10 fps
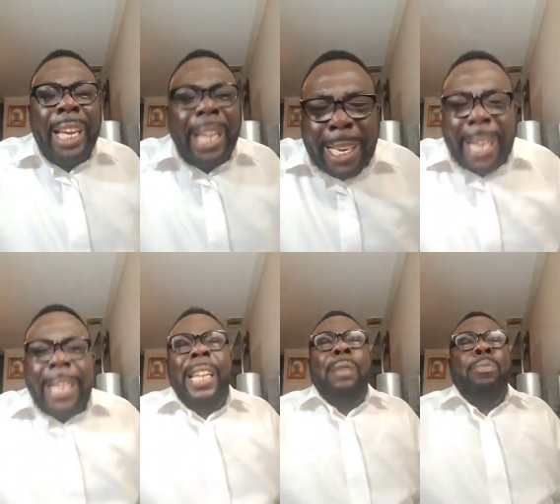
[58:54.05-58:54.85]
in the
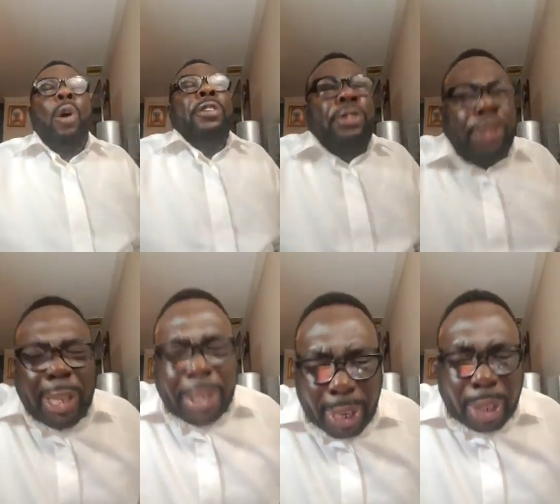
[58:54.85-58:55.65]
name of
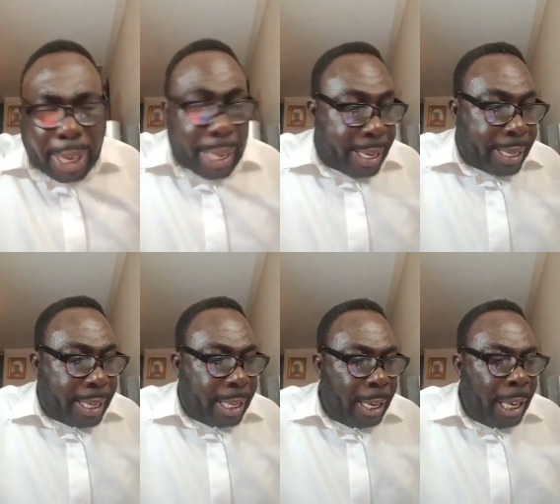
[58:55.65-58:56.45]
Jesus
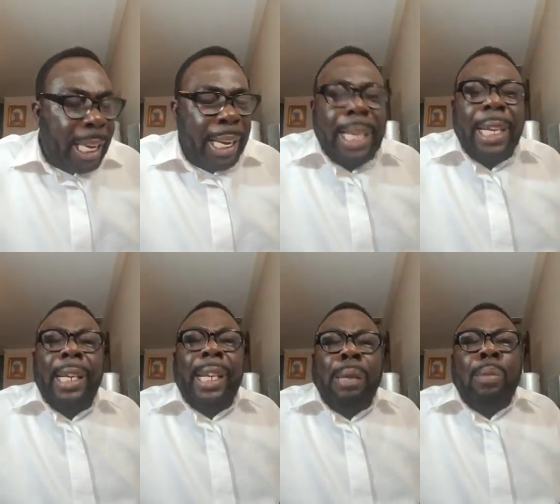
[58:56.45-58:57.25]
Christ in the
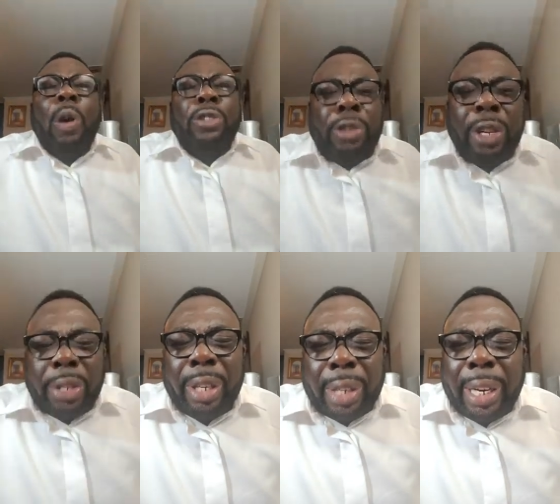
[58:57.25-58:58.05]
name of
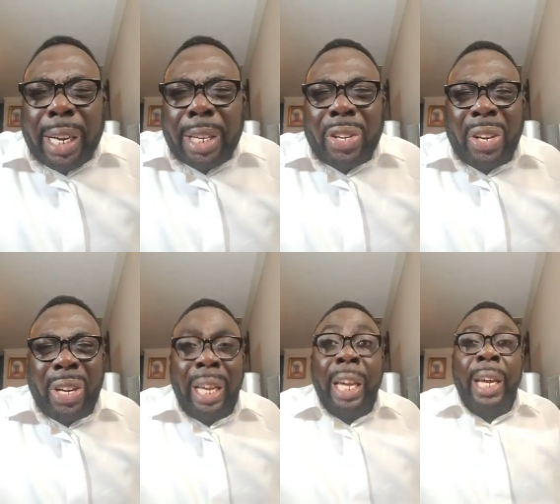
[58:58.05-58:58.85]
Jesus Christ
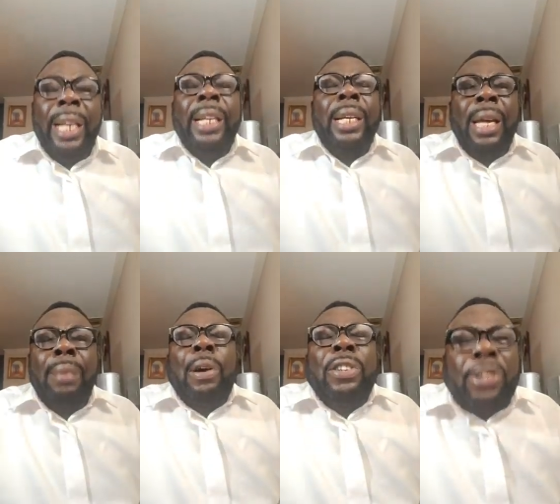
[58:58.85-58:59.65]
in the
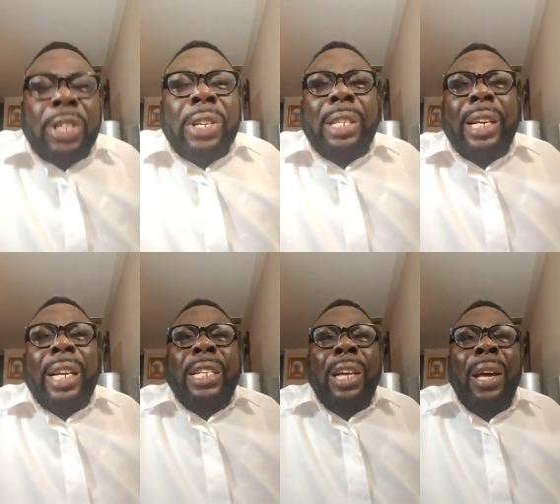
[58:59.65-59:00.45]
name of Jesus
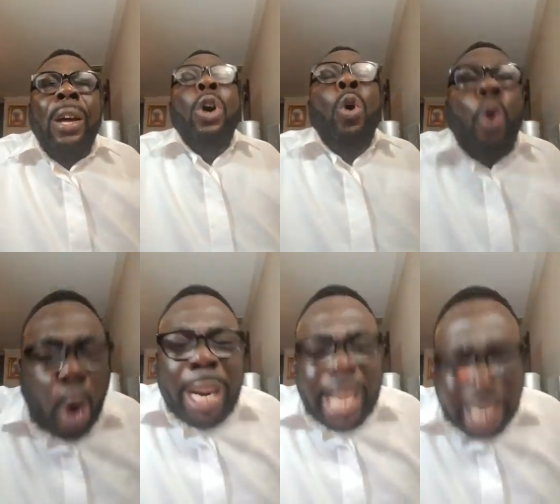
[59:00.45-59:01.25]
Christ
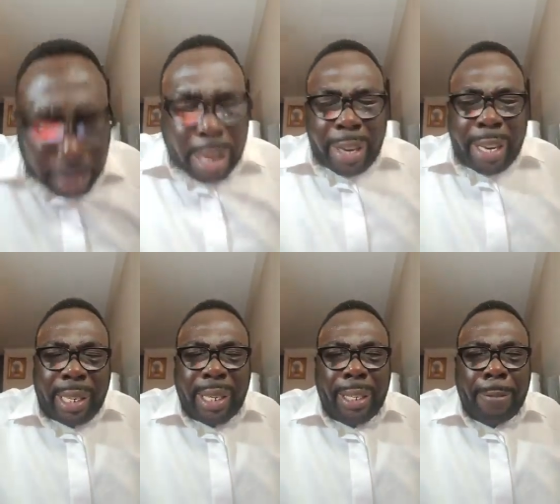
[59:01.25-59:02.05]
Holy Spirit